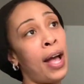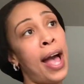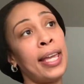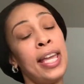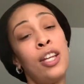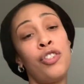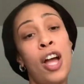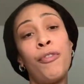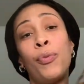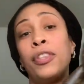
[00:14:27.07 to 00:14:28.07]
I can
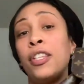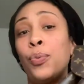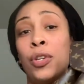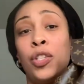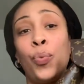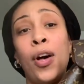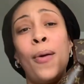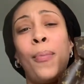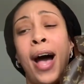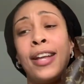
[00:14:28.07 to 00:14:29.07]
travel with this one as
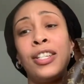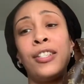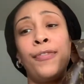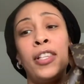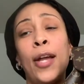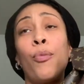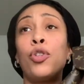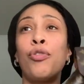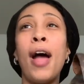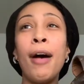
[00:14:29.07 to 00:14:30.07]
well, but I just feel like with
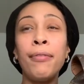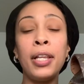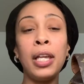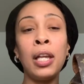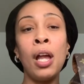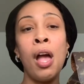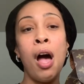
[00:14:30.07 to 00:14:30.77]
traveling,